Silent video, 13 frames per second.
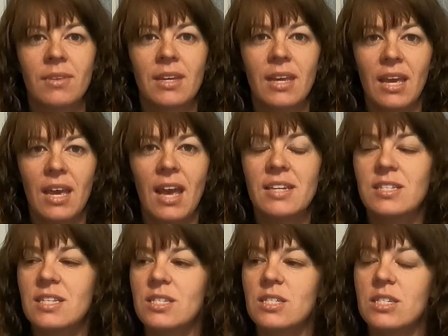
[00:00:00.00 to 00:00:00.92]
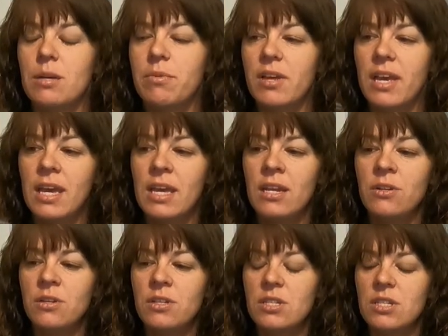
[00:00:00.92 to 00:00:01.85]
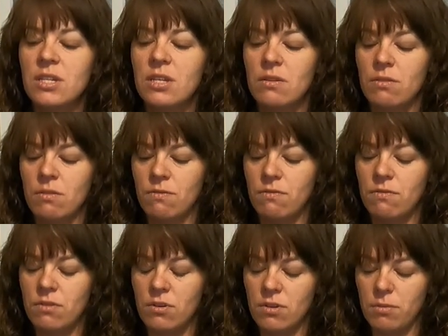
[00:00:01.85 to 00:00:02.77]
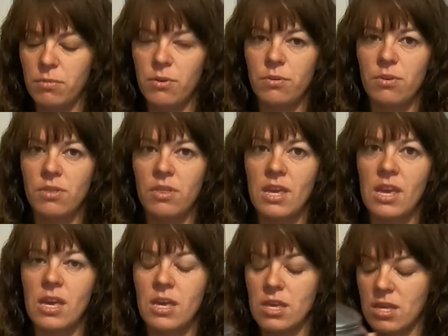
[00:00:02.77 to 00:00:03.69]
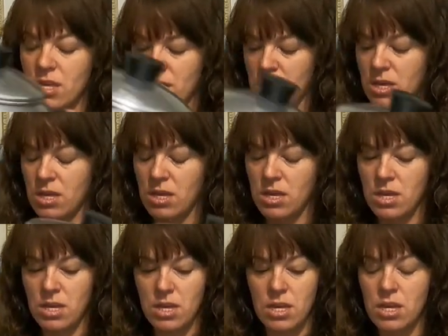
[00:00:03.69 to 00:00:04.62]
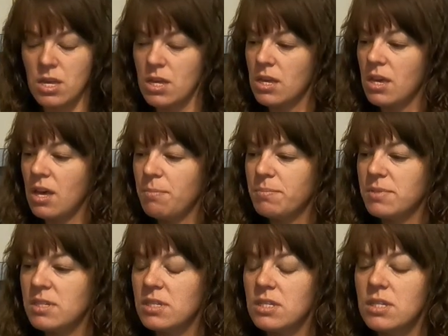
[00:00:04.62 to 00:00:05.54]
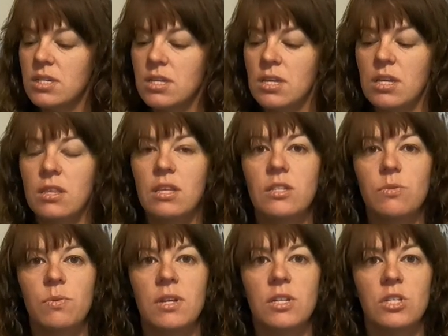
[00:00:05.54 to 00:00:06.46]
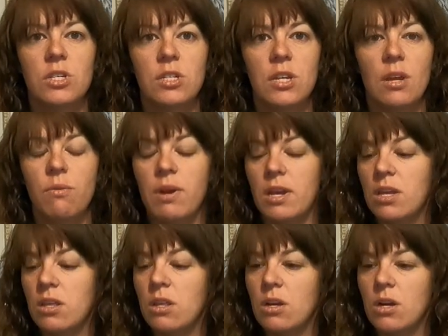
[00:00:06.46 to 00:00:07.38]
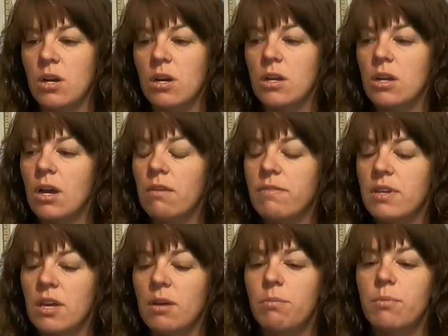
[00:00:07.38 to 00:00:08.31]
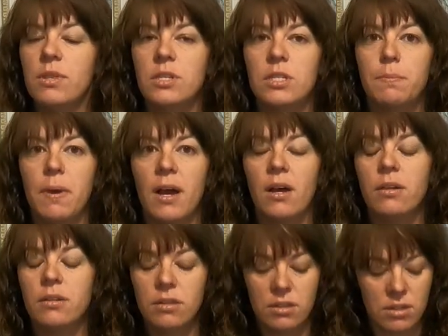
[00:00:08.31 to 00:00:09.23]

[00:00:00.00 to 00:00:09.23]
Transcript: It has these double handles for both the cups. This one is just a regular coffee cup with a spout.